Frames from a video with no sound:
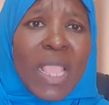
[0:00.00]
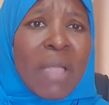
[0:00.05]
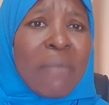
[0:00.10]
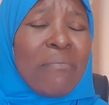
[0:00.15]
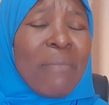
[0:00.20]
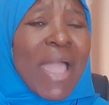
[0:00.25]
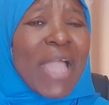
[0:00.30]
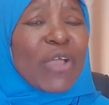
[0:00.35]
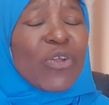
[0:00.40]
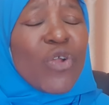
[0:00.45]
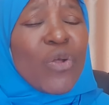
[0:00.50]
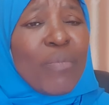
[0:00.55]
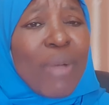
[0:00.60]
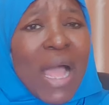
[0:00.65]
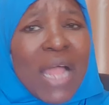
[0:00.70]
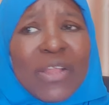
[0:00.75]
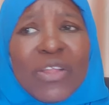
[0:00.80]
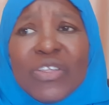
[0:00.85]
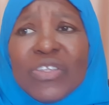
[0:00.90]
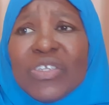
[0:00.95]

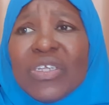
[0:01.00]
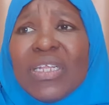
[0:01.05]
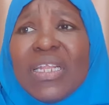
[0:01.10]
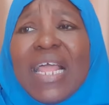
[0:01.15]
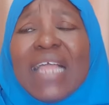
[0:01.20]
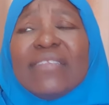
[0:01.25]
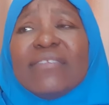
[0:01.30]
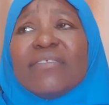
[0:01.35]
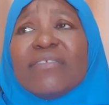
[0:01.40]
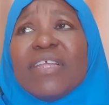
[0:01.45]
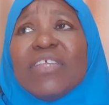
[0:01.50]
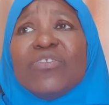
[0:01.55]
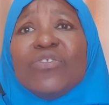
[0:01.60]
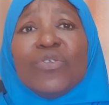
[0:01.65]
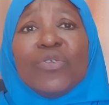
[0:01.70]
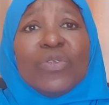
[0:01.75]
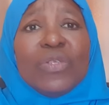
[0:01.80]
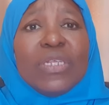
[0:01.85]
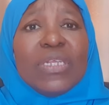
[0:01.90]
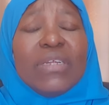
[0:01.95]
microbiology, let's
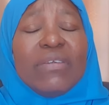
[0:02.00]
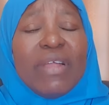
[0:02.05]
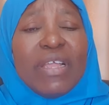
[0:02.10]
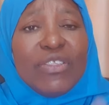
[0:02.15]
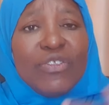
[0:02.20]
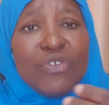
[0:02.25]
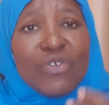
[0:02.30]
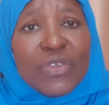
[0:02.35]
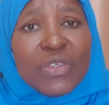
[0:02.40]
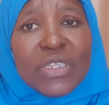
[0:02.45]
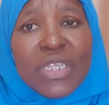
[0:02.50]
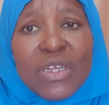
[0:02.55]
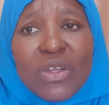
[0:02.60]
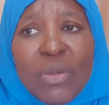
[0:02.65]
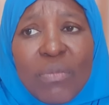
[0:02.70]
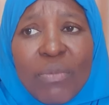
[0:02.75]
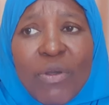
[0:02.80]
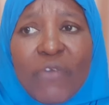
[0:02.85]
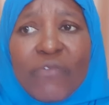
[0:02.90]
reduce the number